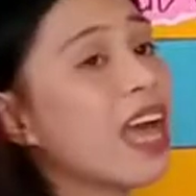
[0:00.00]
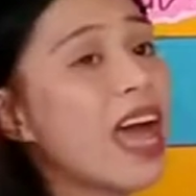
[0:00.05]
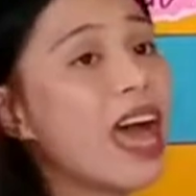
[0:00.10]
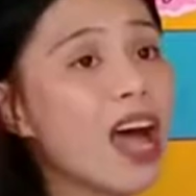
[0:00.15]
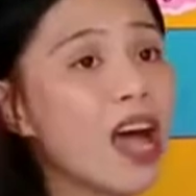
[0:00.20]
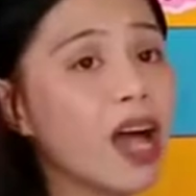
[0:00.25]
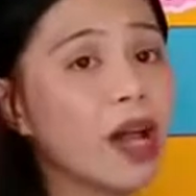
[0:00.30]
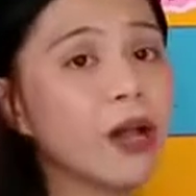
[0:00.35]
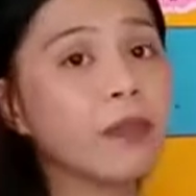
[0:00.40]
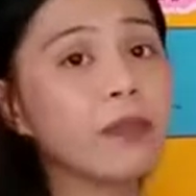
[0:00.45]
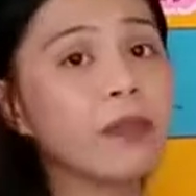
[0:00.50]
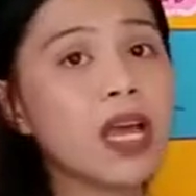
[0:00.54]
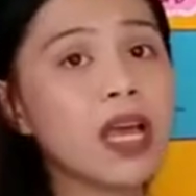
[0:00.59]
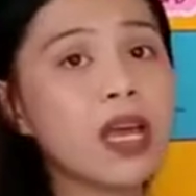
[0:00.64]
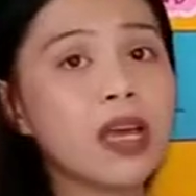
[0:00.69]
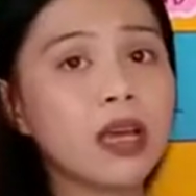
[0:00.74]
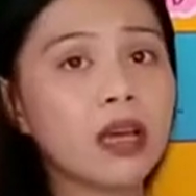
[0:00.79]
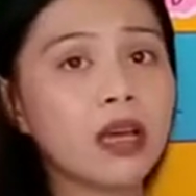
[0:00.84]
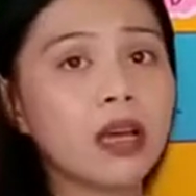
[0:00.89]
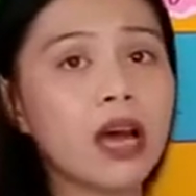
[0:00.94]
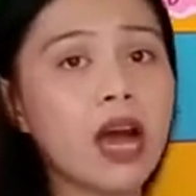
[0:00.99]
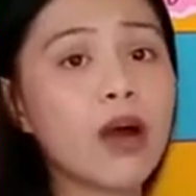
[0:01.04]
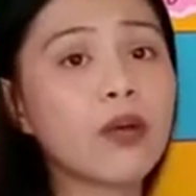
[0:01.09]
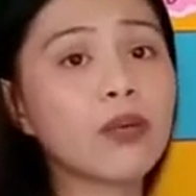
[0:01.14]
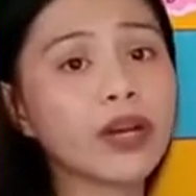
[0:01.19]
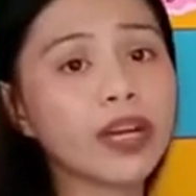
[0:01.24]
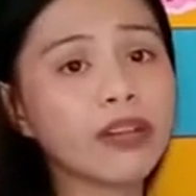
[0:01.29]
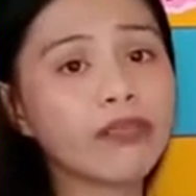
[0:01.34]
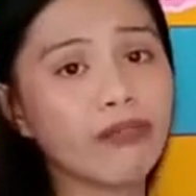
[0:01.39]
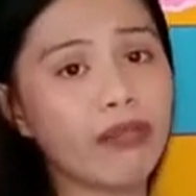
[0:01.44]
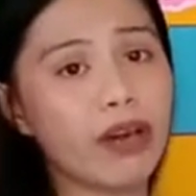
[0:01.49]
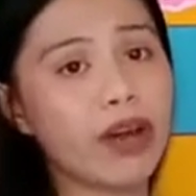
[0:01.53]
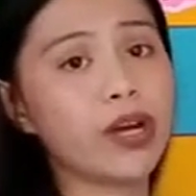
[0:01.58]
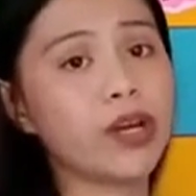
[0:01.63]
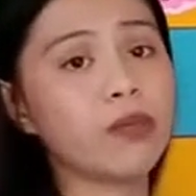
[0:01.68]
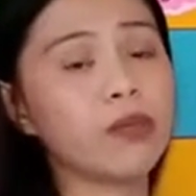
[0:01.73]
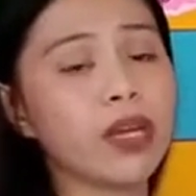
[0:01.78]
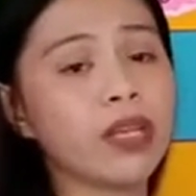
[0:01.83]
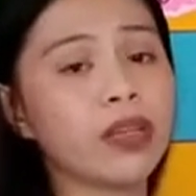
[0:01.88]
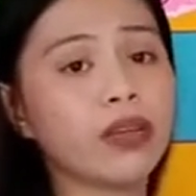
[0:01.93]
help our
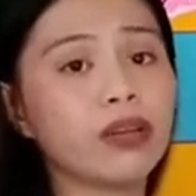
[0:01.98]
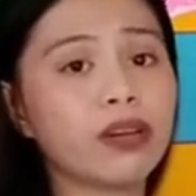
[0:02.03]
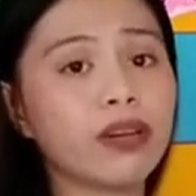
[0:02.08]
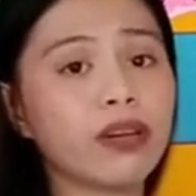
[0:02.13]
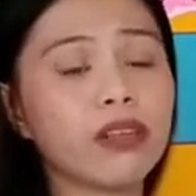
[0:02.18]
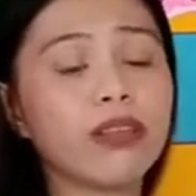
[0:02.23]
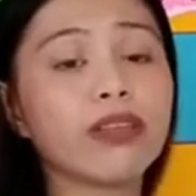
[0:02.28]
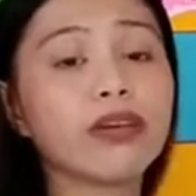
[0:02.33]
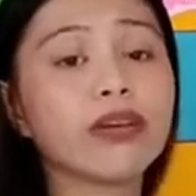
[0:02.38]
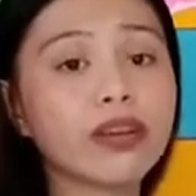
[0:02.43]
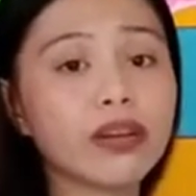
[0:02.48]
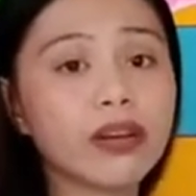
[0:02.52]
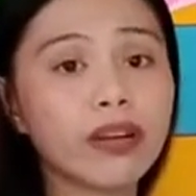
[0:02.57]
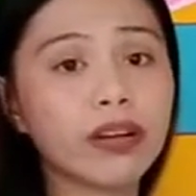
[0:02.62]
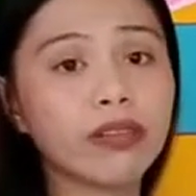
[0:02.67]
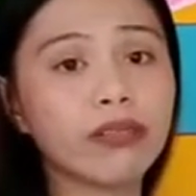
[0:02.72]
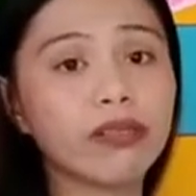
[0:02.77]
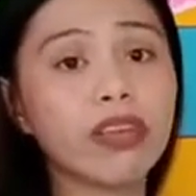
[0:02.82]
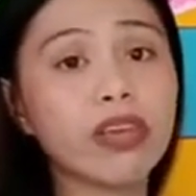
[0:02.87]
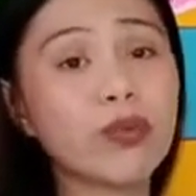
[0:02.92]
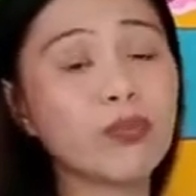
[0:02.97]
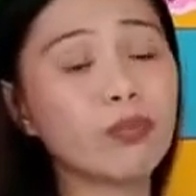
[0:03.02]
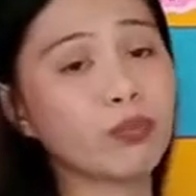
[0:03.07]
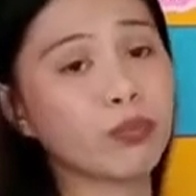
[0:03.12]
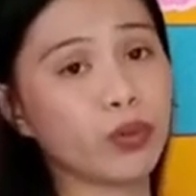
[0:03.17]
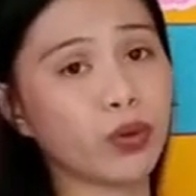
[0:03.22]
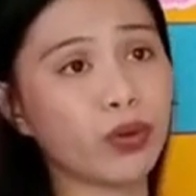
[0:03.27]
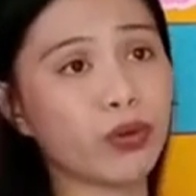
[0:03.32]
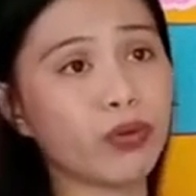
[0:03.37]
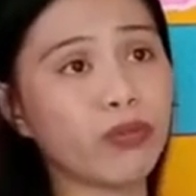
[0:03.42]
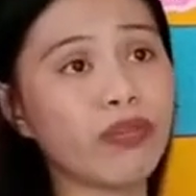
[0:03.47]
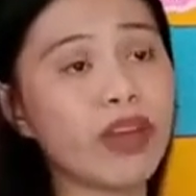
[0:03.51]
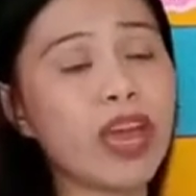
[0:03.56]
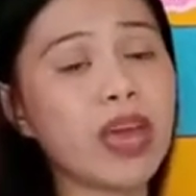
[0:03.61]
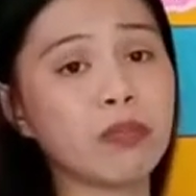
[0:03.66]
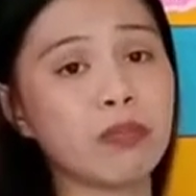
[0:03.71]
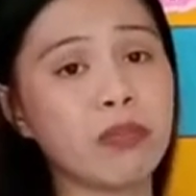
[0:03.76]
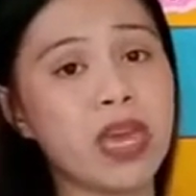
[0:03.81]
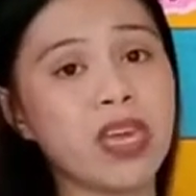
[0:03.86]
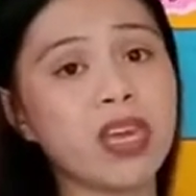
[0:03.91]
environment or the earth improve
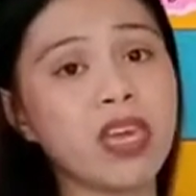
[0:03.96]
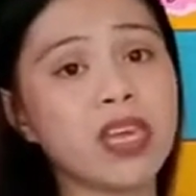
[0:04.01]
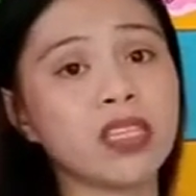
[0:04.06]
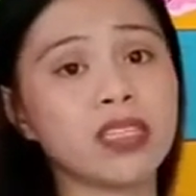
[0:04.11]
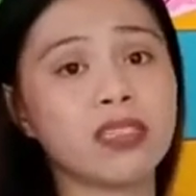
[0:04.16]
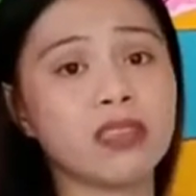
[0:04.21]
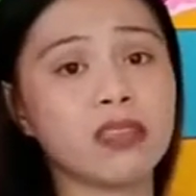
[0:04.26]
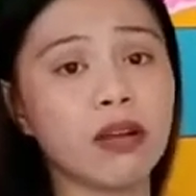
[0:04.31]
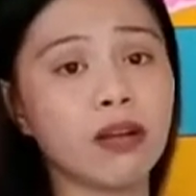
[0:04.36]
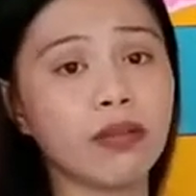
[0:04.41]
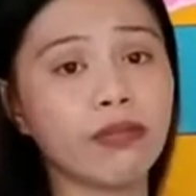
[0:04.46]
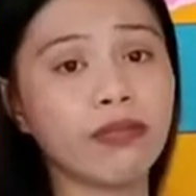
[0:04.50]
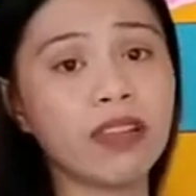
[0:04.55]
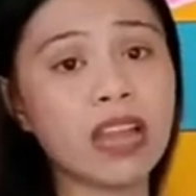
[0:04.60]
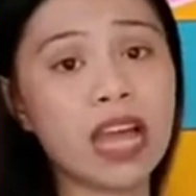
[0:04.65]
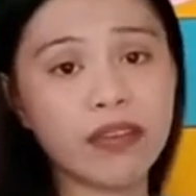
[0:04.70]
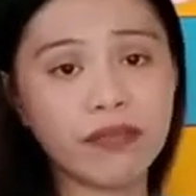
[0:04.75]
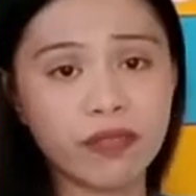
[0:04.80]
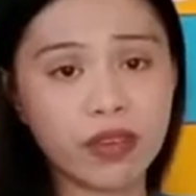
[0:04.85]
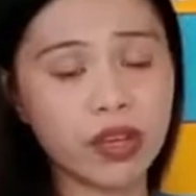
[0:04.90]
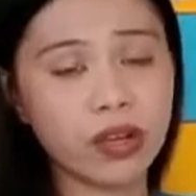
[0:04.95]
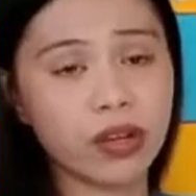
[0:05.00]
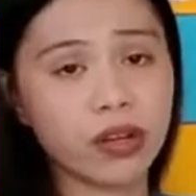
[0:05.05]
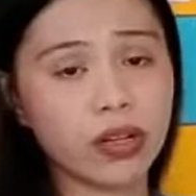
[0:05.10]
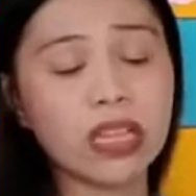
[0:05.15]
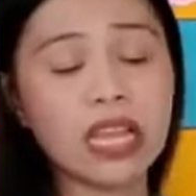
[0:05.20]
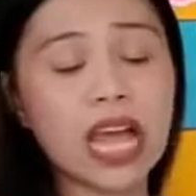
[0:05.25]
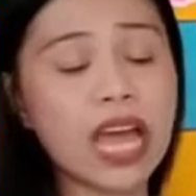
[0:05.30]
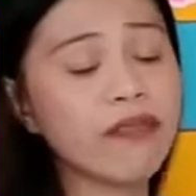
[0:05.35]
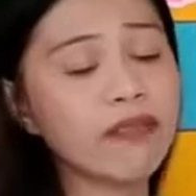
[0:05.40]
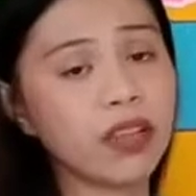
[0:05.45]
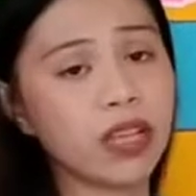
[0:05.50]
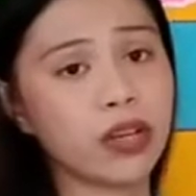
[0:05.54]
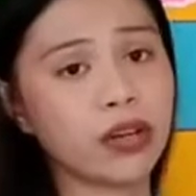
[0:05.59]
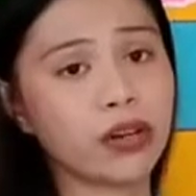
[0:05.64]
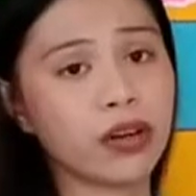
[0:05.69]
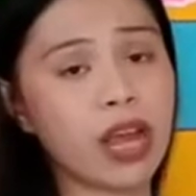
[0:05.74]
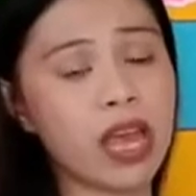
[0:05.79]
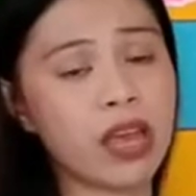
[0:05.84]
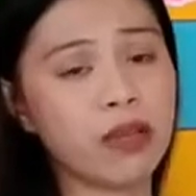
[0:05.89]
and make itself livelier
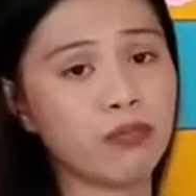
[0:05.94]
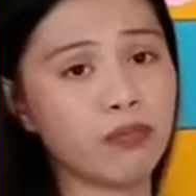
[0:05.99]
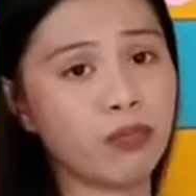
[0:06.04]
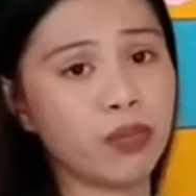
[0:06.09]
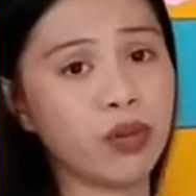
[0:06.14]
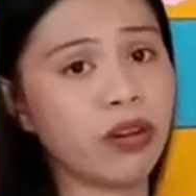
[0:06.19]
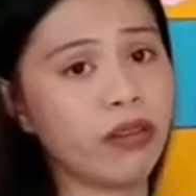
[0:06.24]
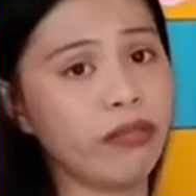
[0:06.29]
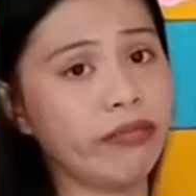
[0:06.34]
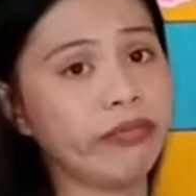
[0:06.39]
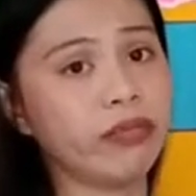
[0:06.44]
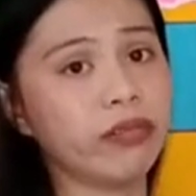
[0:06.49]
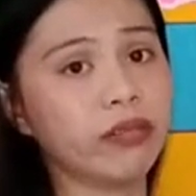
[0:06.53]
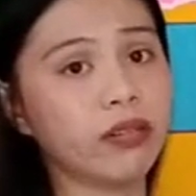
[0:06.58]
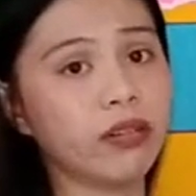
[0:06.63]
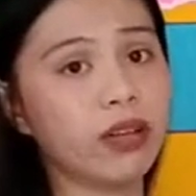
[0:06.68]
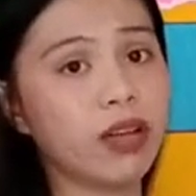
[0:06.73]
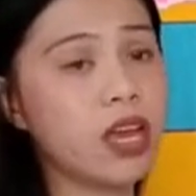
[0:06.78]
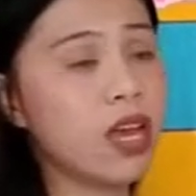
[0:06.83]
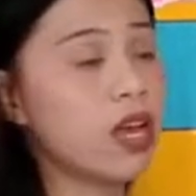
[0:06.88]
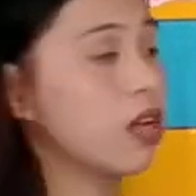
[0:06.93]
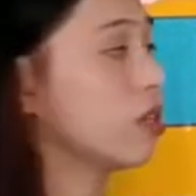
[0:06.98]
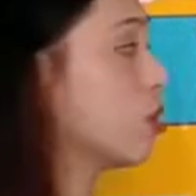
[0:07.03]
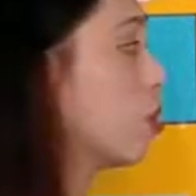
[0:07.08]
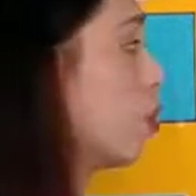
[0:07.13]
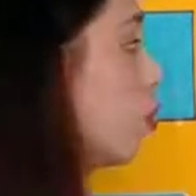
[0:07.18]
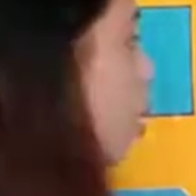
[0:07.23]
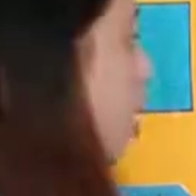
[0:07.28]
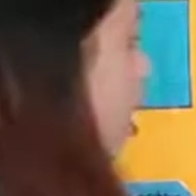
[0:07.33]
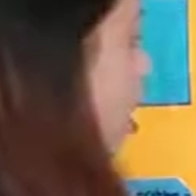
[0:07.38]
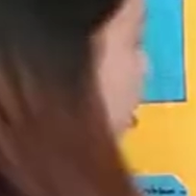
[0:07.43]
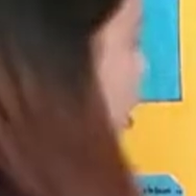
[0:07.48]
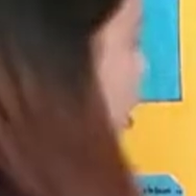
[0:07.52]
and beautiful. So